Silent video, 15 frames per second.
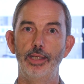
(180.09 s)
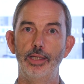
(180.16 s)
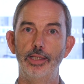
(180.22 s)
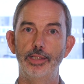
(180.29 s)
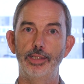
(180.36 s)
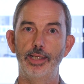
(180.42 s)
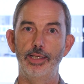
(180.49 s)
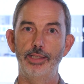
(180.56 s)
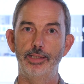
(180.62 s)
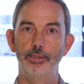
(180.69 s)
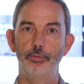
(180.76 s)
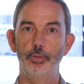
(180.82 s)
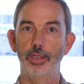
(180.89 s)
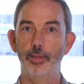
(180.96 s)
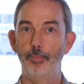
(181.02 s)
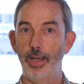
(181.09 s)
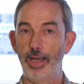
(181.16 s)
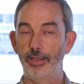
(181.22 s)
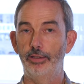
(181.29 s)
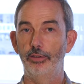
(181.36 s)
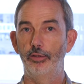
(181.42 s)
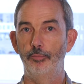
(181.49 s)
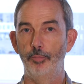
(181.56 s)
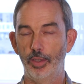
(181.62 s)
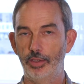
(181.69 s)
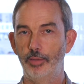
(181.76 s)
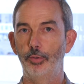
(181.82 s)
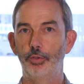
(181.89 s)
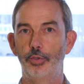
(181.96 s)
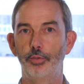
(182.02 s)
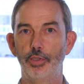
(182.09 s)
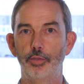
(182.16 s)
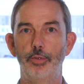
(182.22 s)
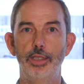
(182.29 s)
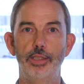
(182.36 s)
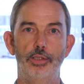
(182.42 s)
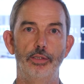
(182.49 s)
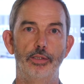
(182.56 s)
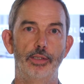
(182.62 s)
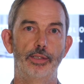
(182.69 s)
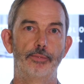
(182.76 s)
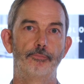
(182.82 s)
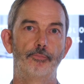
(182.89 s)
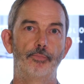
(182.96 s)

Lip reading: is tested with a bank of multiple-choice questions.